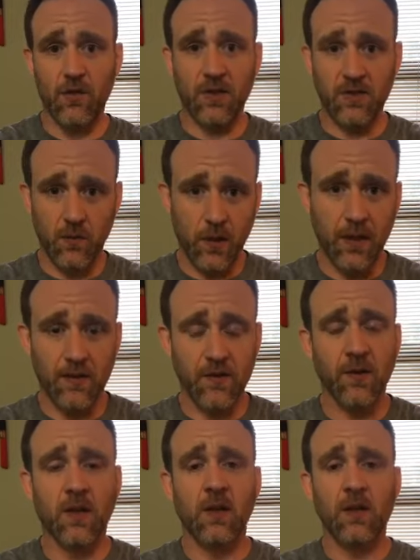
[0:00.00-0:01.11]
jiu-jitsu as,
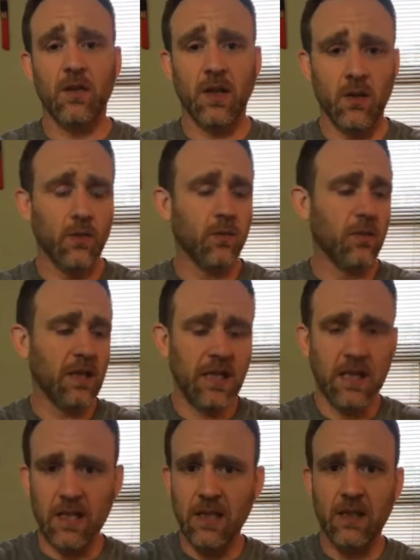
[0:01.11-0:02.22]

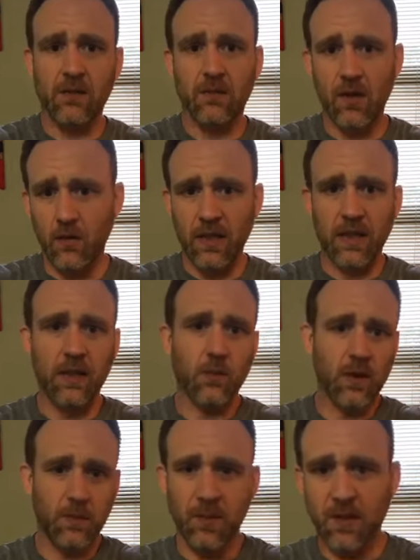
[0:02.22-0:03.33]
gi, no gi,
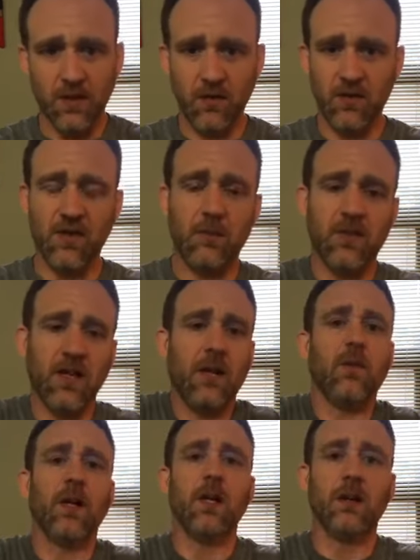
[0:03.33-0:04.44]
one particular subset,
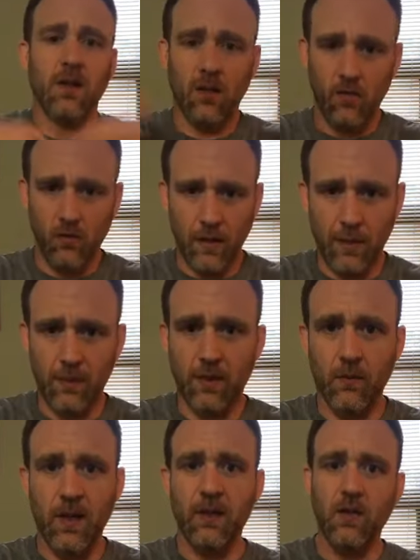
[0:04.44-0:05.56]
right? Grappling,
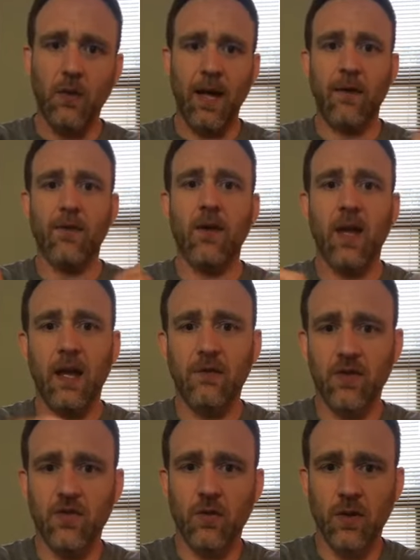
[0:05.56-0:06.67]
right? You have to have a
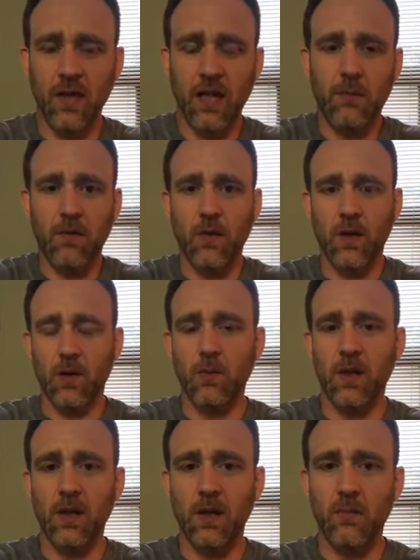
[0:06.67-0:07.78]
strong game if you're going to
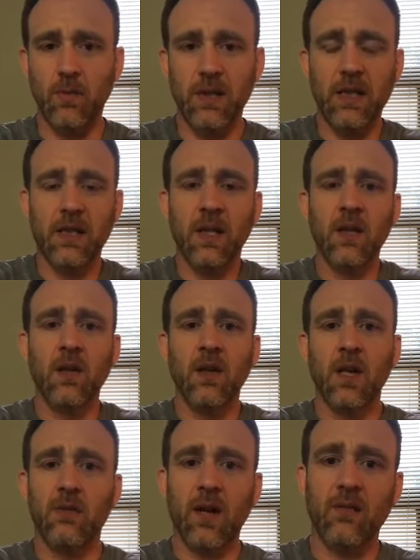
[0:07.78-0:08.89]
be complete,
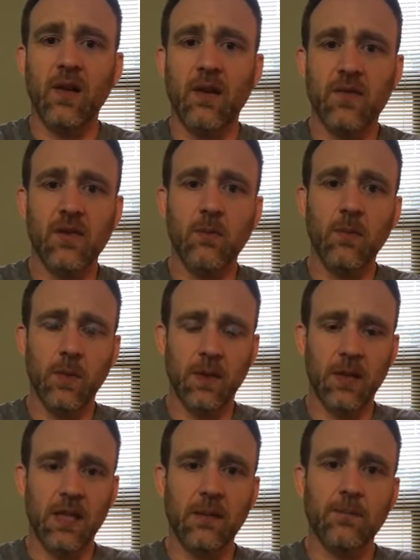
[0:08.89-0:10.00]
and you have to have some
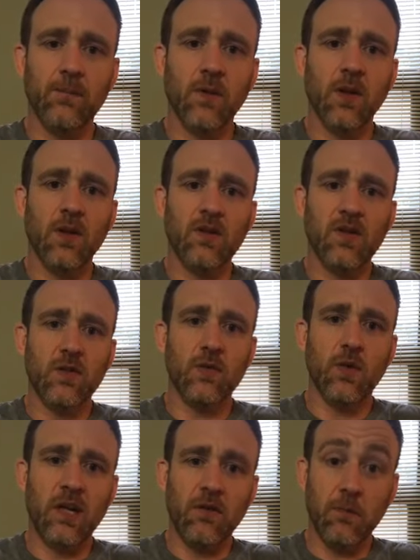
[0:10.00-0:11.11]
ability
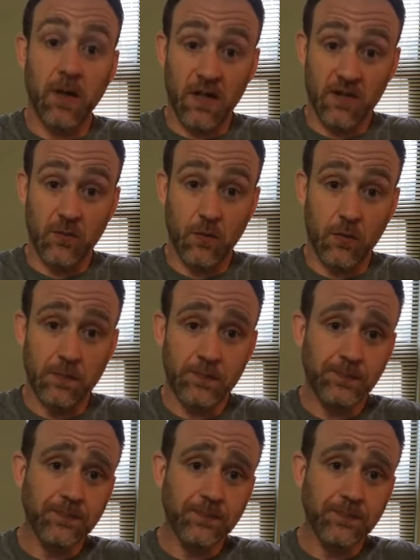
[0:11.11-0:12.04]
to, if possible,